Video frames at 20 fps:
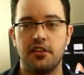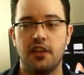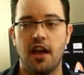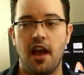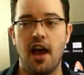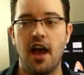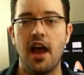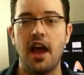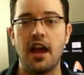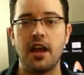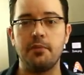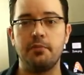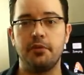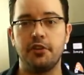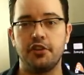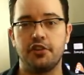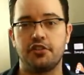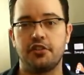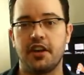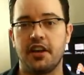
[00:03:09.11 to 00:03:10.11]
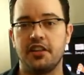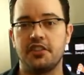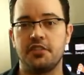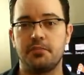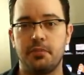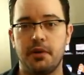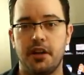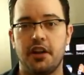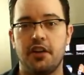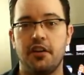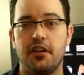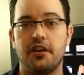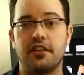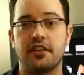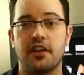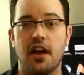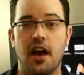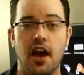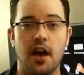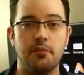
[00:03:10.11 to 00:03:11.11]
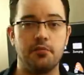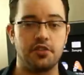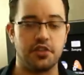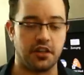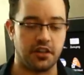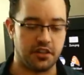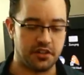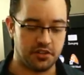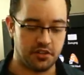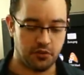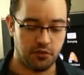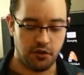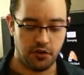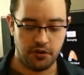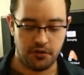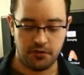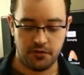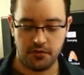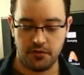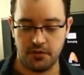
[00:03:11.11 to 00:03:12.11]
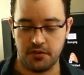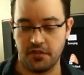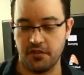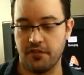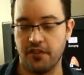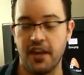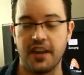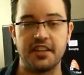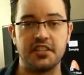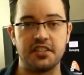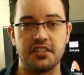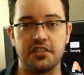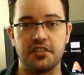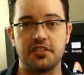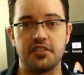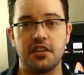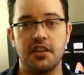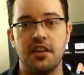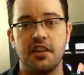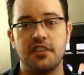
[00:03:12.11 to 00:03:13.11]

hyper-transparent objects or devices.